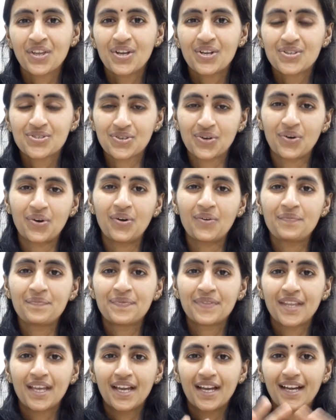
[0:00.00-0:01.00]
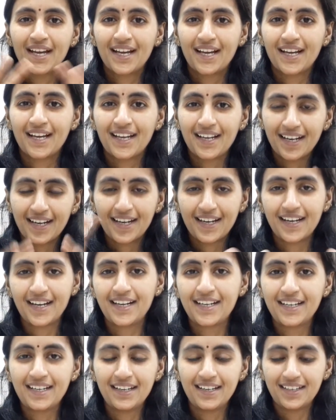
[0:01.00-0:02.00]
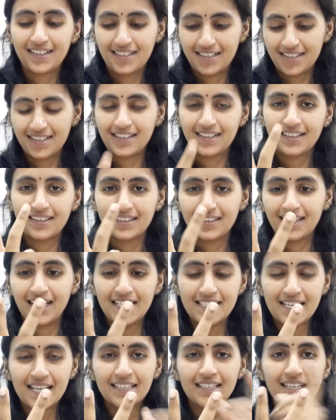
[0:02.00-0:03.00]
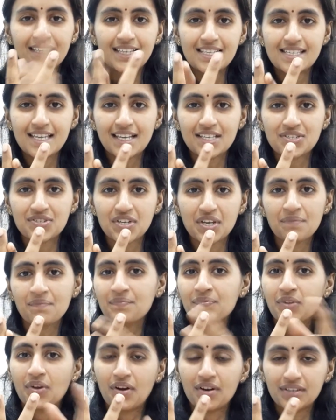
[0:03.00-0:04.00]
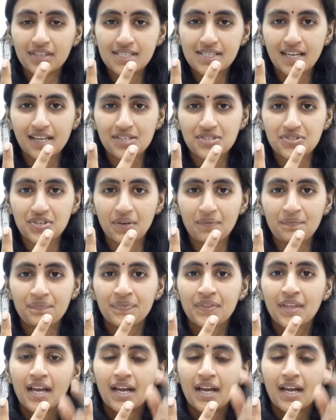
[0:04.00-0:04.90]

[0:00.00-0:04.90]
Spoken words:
So it's either this extreme or this extreme.